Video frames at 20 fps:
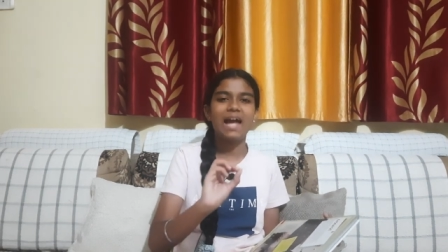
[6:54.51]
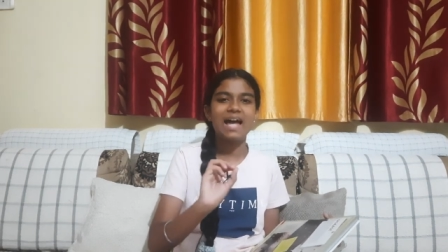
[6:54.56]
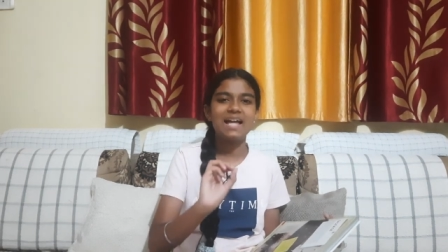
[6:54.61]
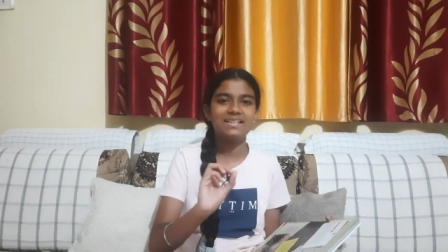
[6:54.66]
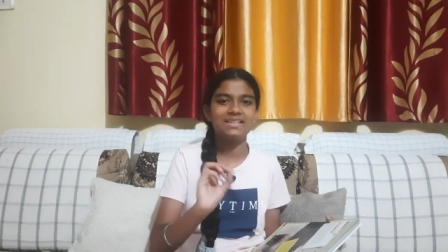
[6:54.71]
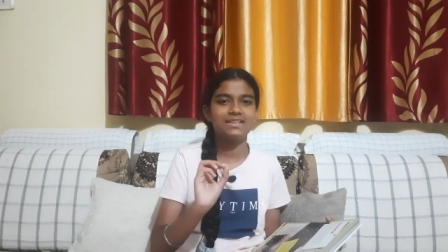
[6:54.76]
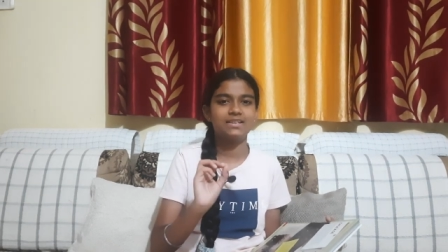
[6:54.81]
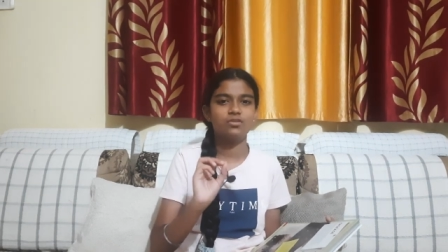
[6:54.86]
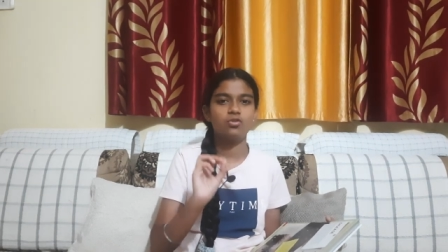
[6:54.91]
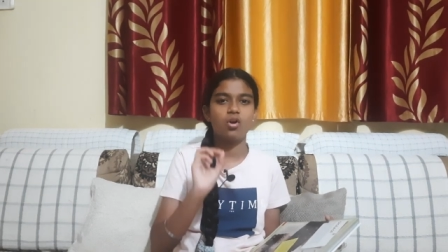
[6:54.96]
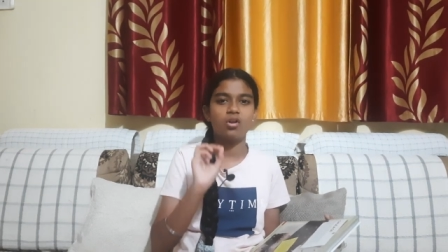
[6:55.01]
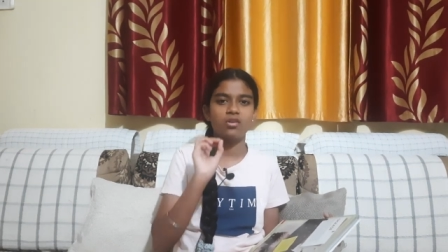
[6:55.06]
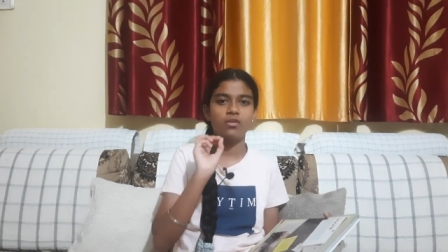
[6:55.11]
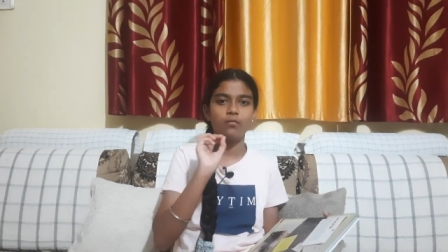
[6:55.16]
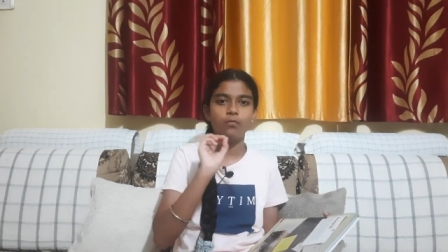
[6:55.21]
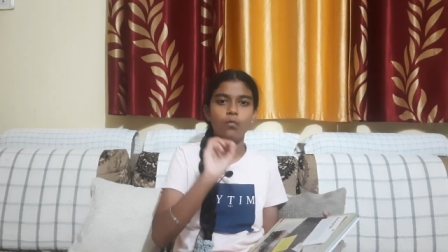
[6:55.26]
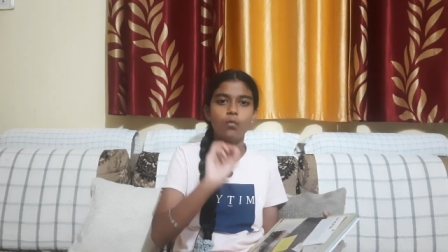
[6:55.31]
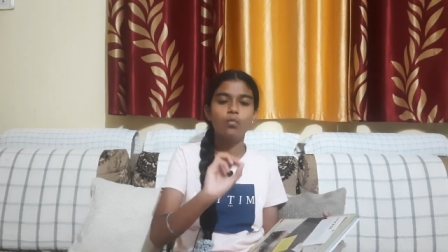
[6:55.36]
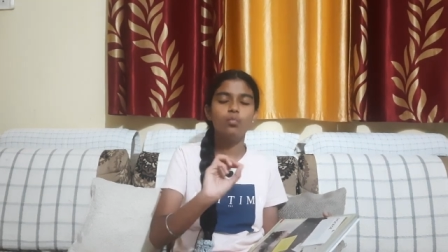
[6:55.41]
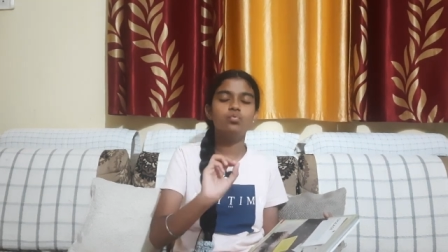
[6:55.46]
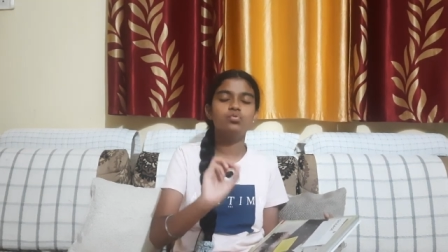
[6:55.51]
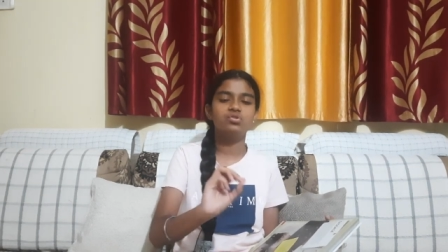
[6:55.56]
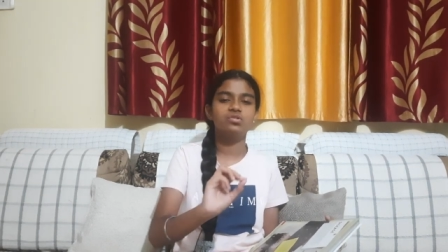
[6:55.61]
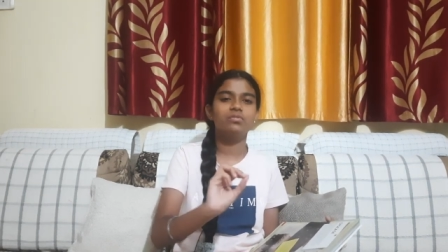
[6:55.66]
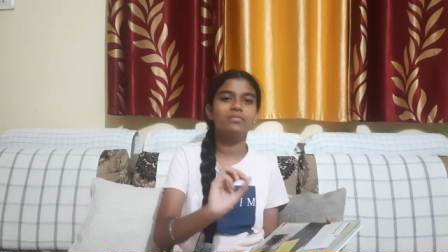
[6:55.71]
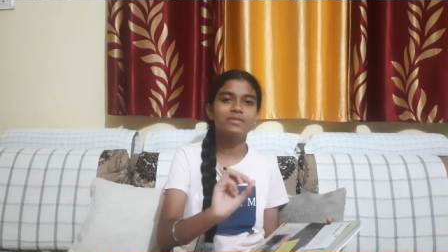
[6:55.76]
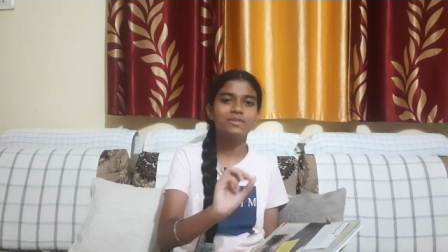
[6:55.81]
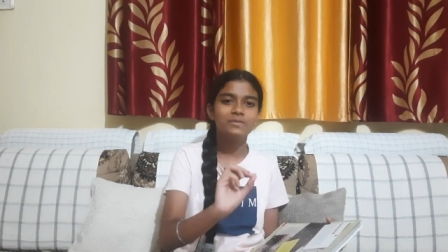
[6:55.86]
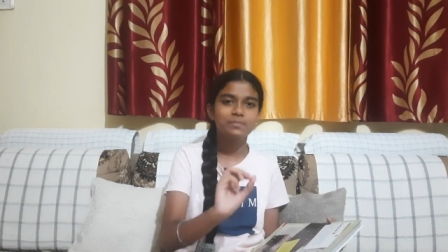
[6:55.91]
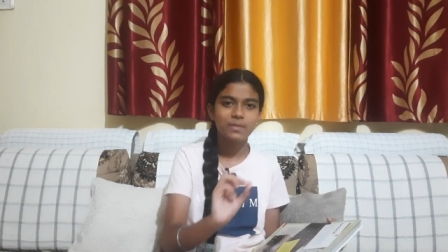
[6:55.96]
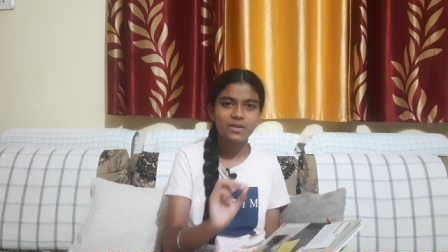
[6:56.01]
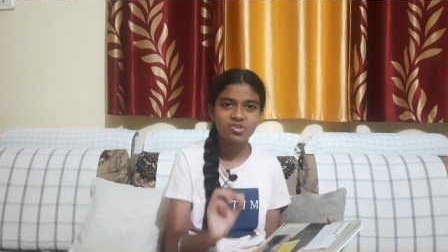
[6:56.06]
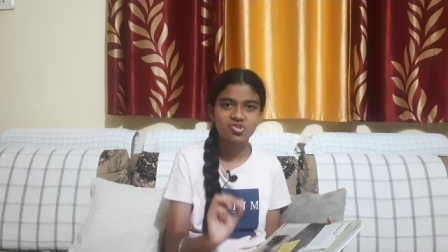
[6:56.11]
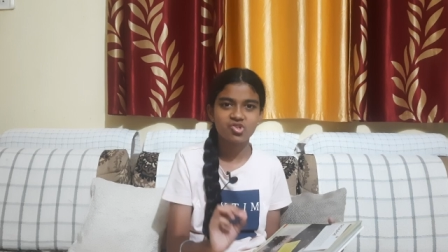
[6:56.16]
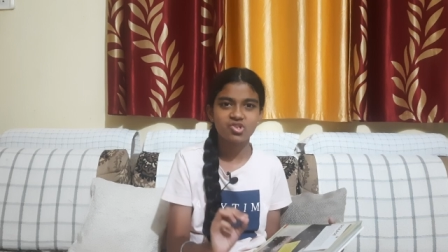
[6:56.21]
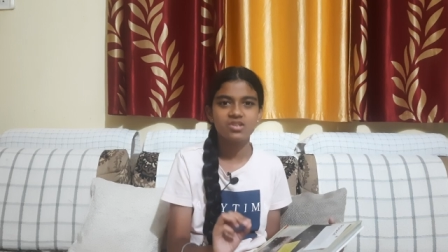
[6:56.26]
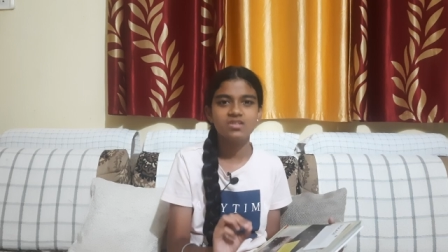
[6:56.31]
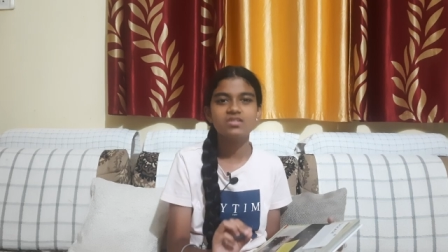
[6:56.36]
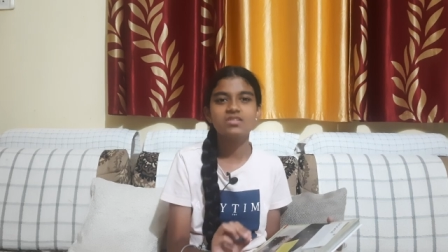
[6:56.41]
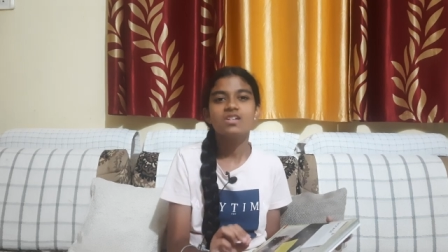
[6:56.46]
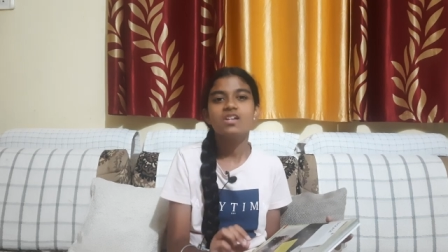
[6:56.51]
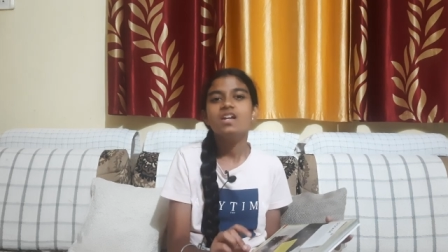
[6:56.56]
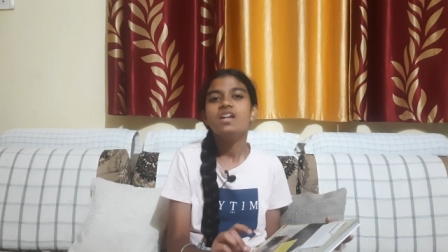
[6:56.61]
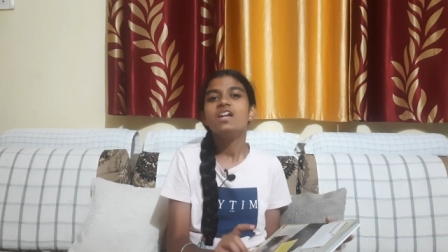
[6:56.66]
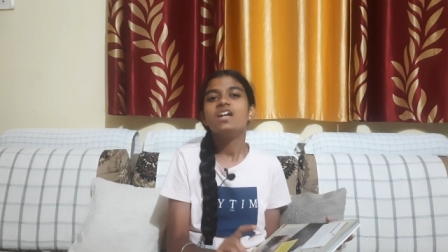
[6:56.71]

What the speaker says: acid on the wounds of his patients,